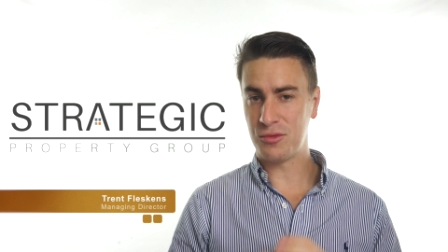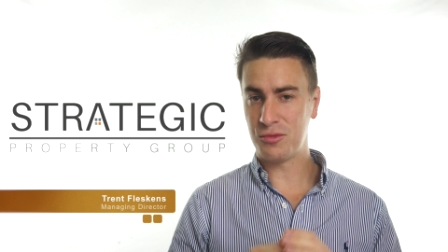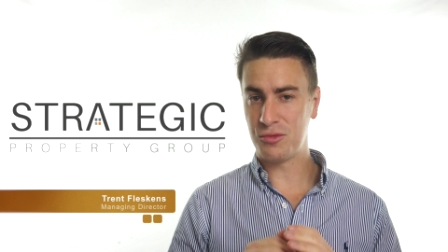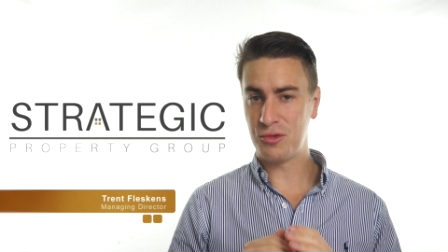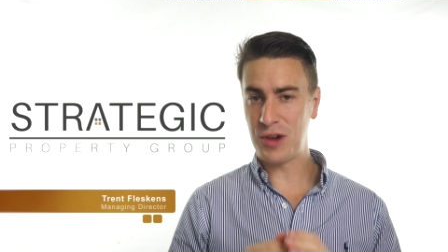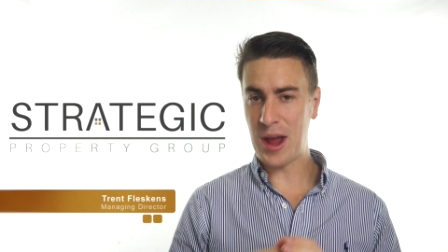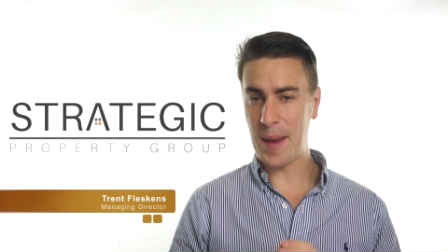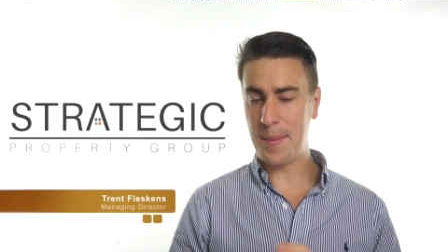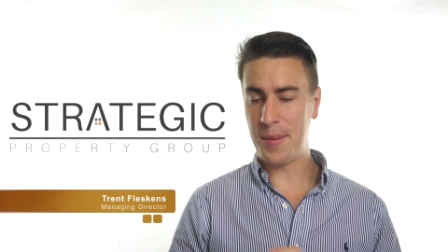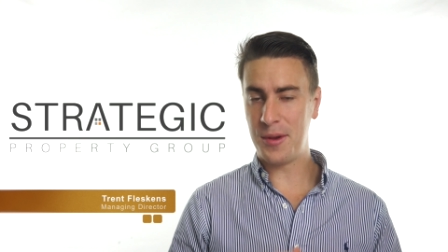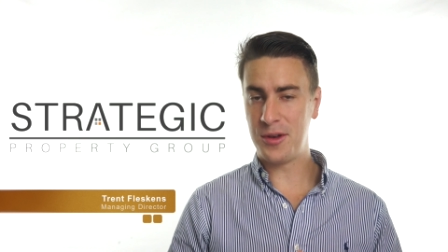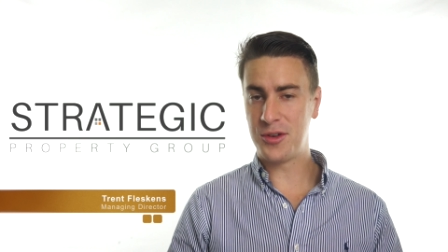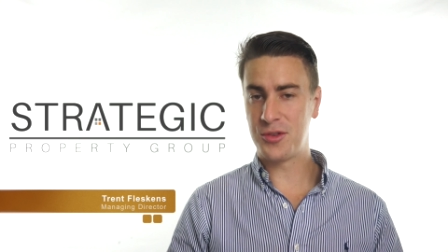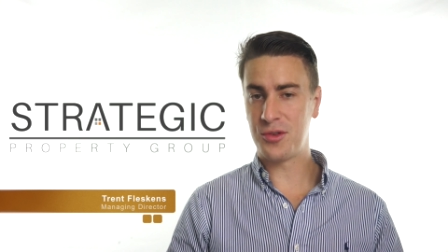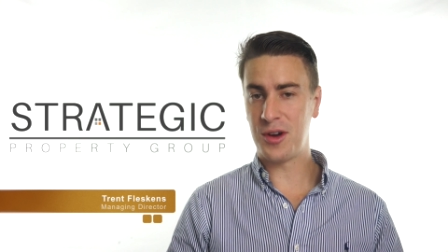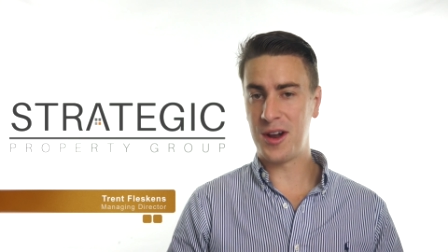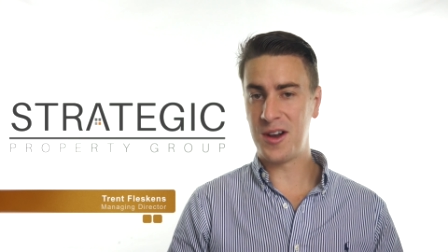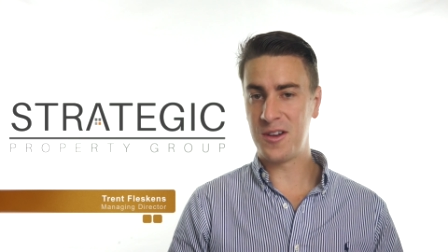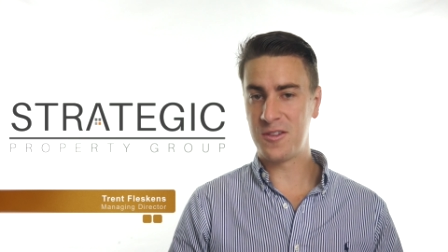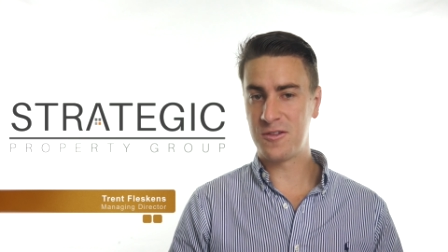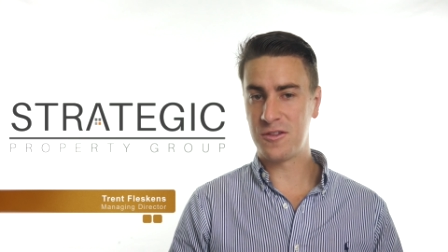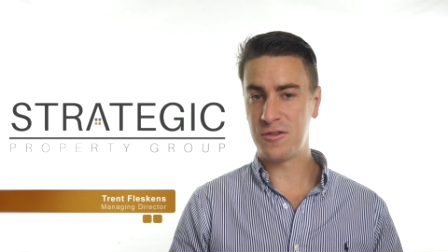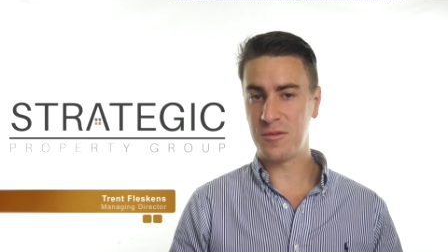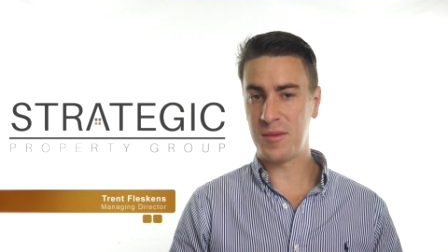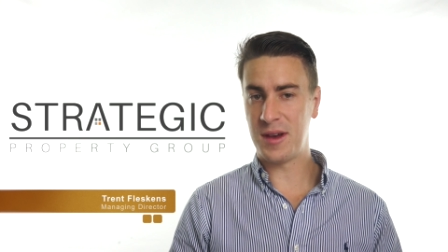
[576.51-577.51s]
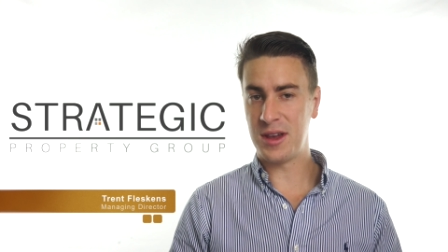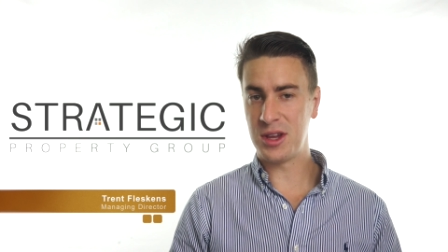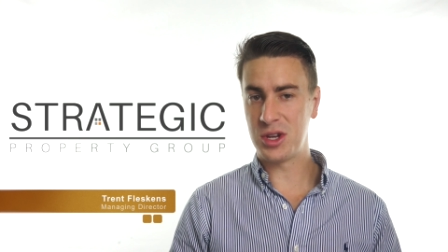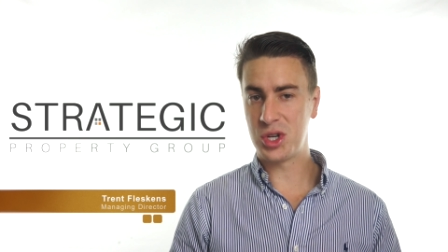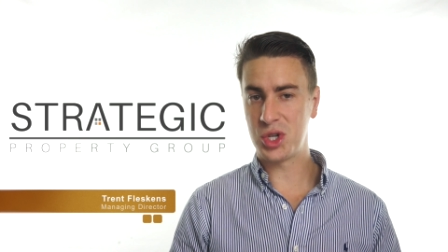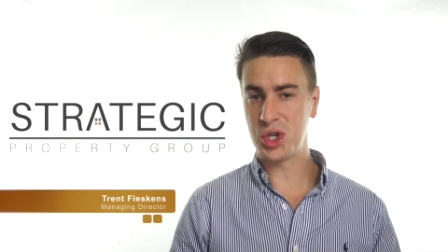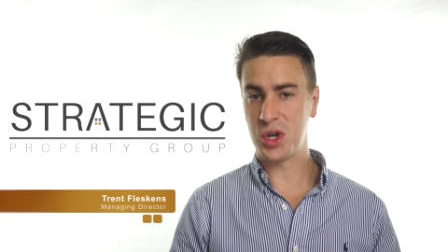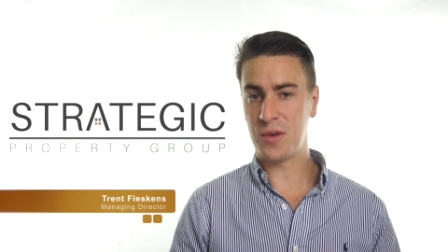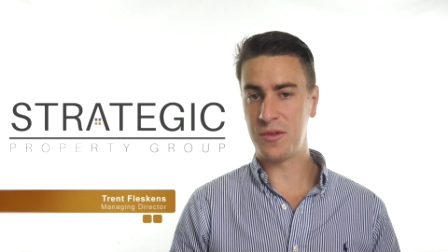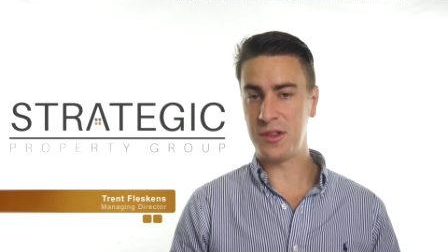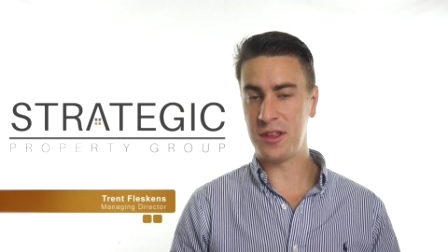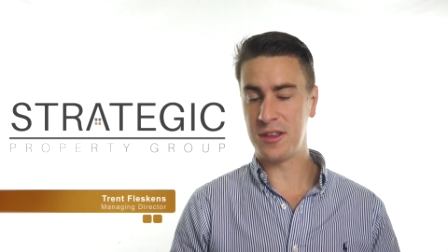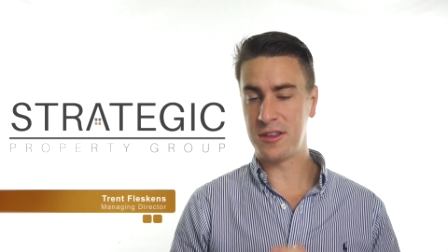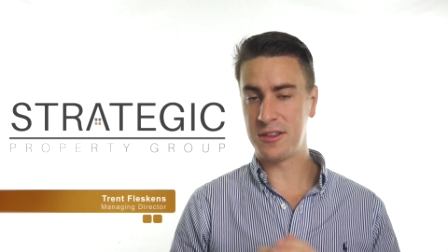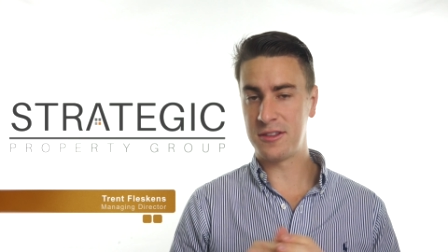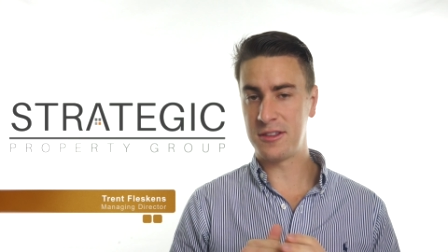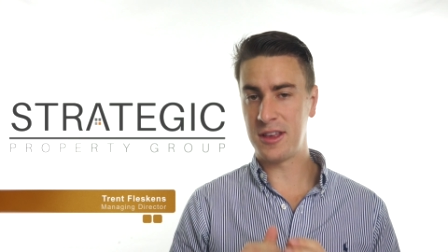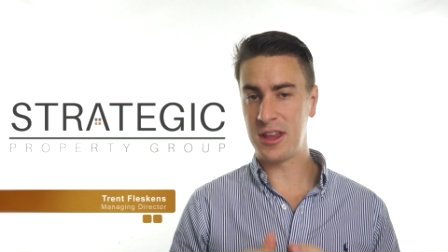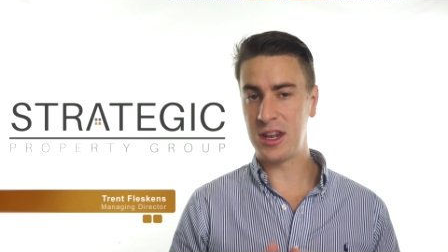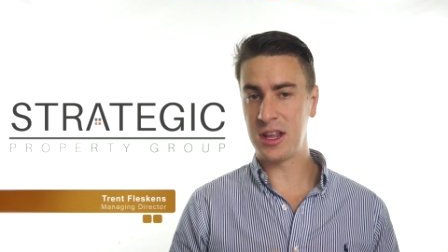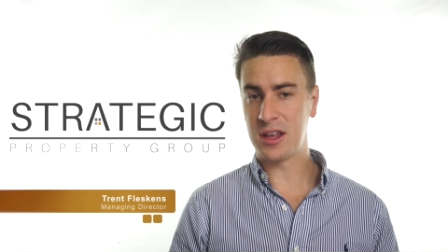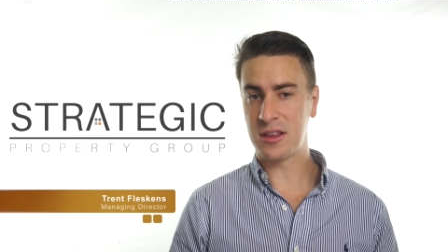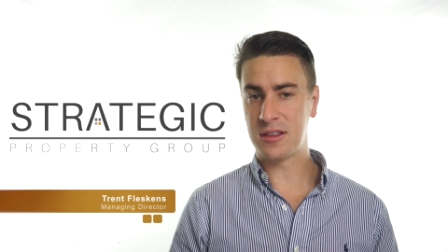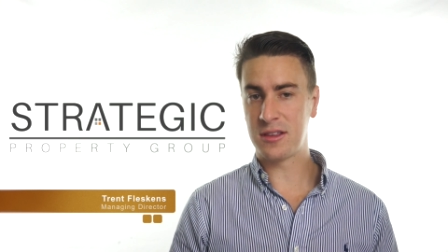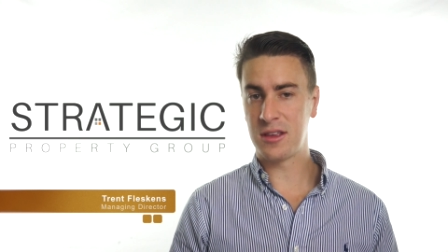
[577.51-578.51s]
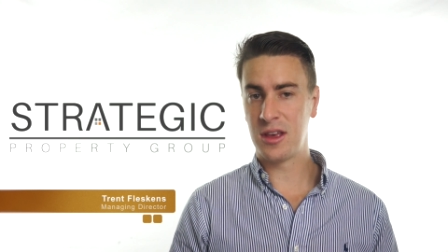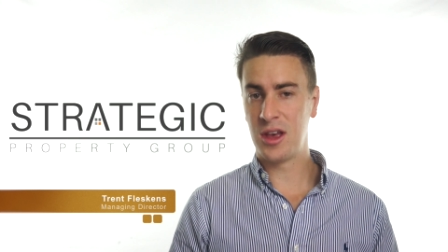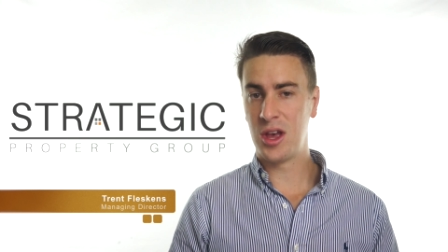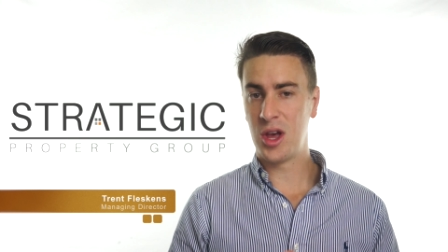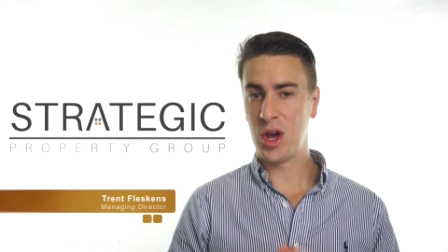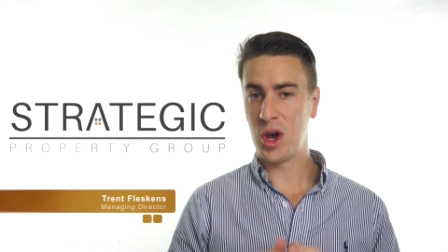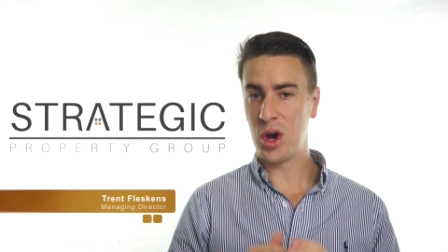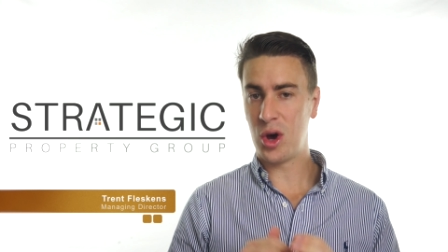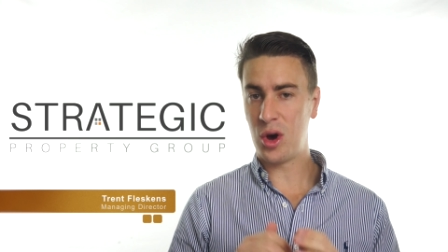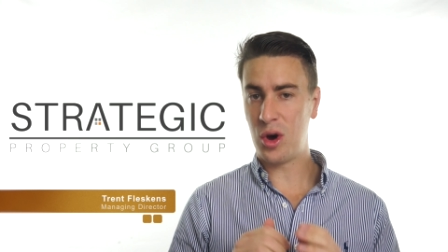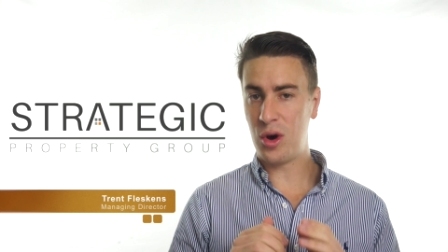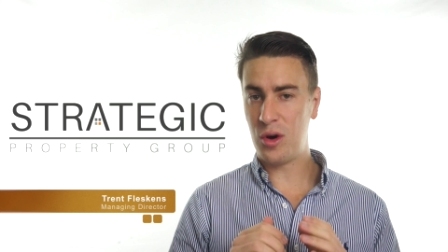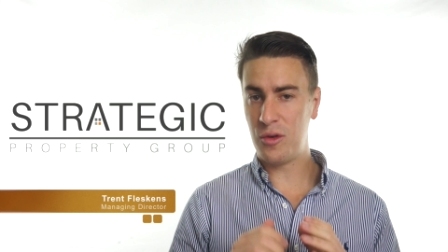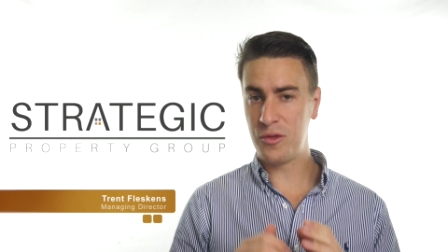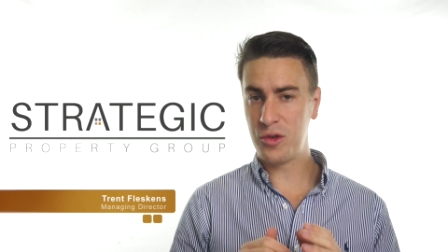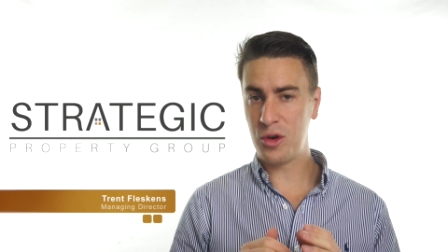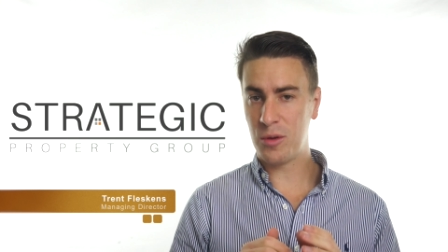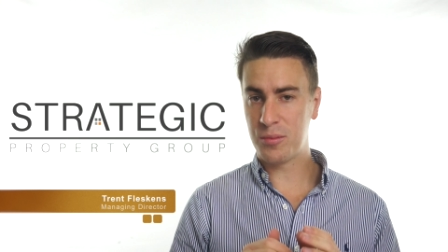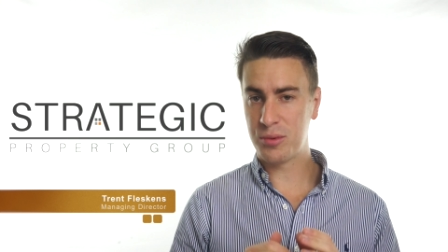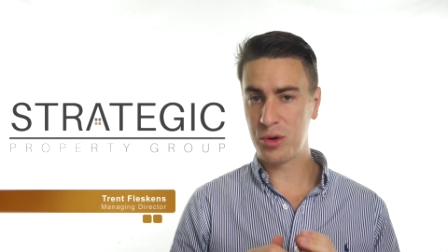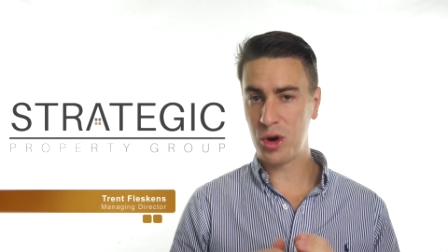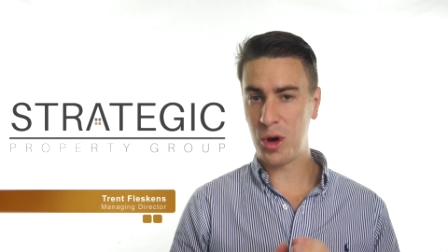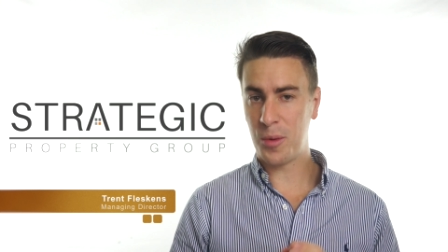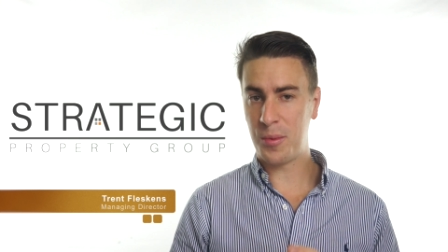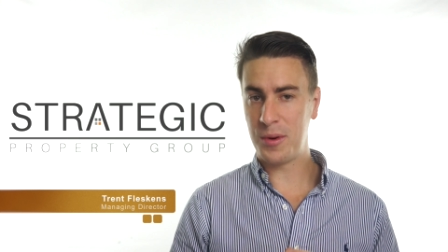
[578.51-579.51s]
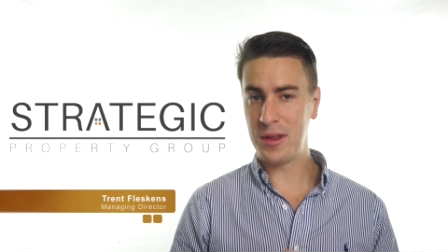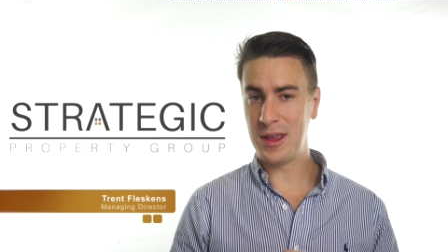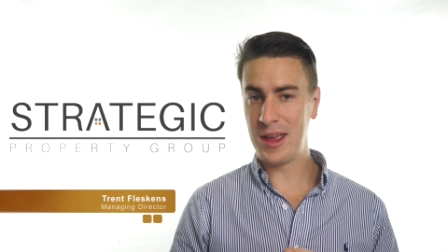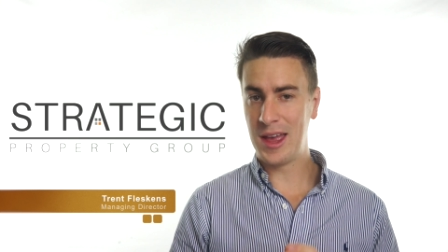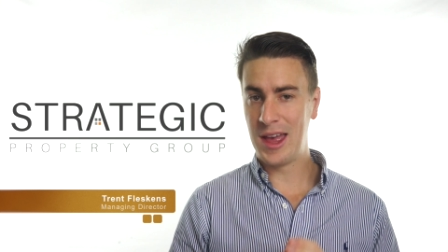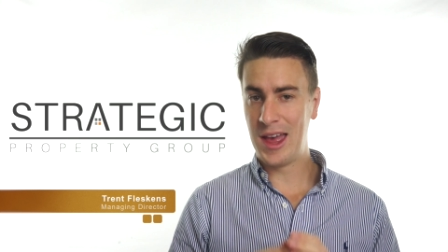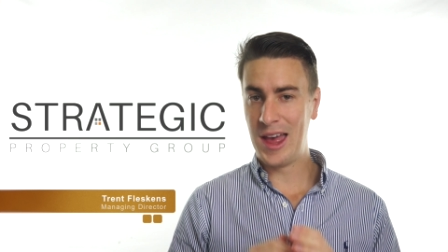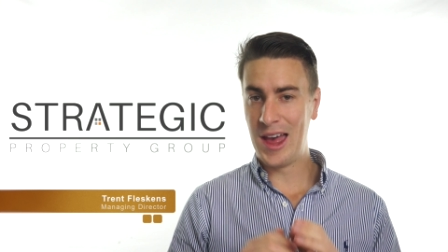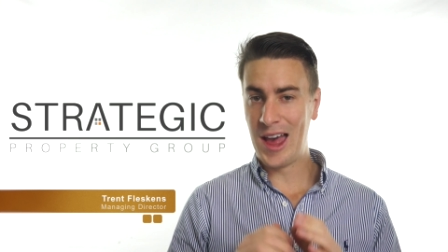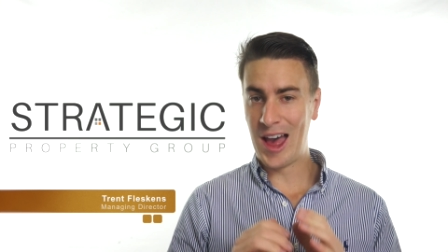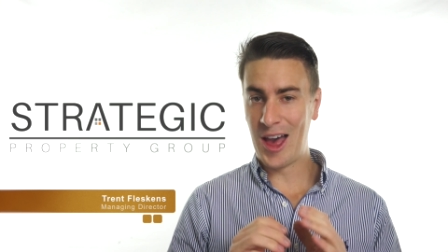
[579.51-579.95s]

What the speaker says: rapid transformation of the aesthetics of your property,